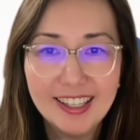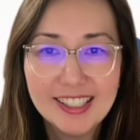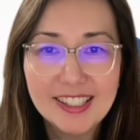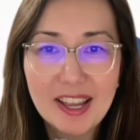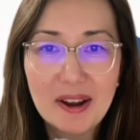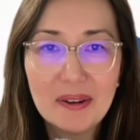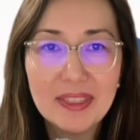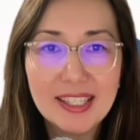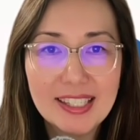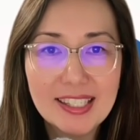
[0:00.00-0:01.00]
So
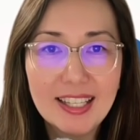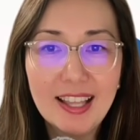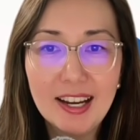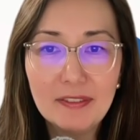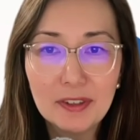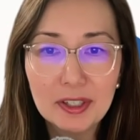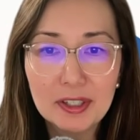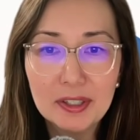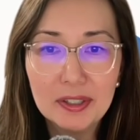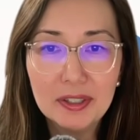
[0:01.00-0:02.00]
this is a line
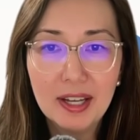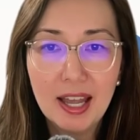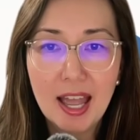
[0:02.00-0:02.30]
vertical.